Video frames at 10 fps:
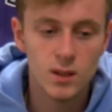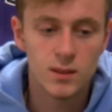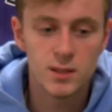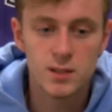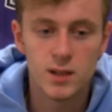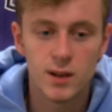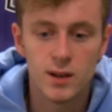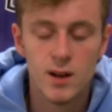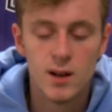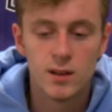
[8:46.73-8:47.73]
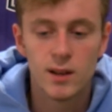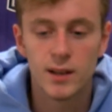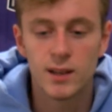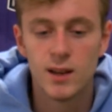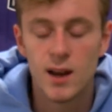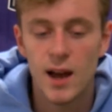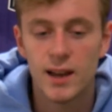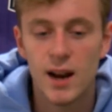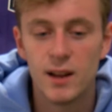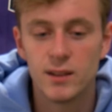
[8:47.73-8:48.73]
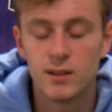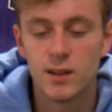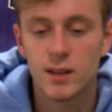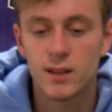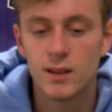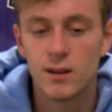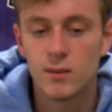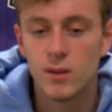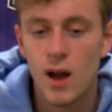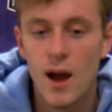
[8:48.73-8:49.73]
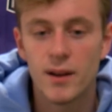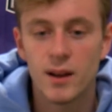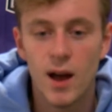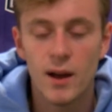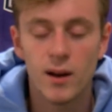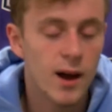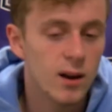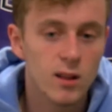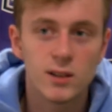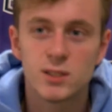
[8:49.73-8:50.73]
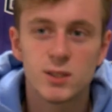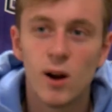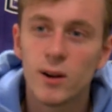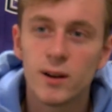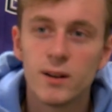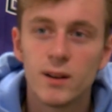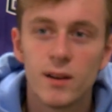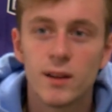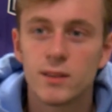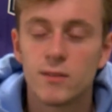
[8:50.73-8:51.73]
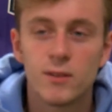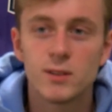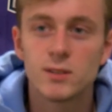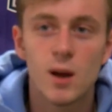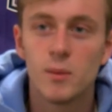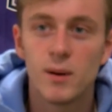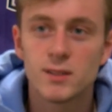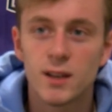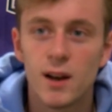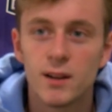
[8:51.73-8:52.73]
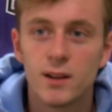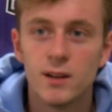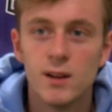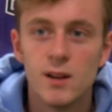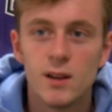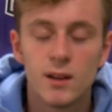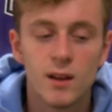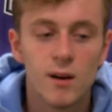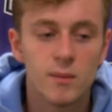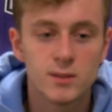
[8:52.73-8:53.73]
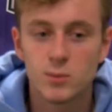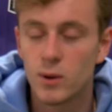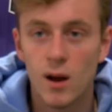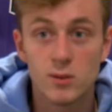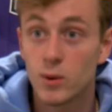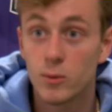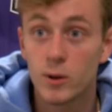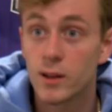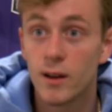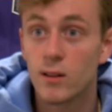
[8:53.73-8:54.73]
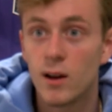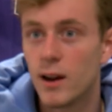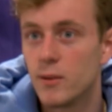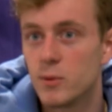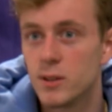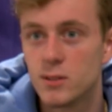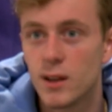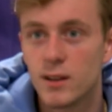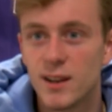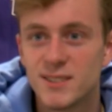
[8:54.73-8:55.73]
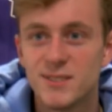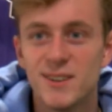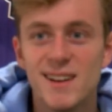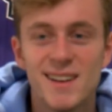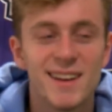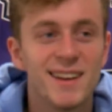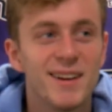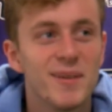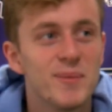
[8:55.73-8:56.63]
this year, like I kind of like I got a lot stronger in like the first couple months I got here, because I was like working out a lot. I didn't really do that in high school, and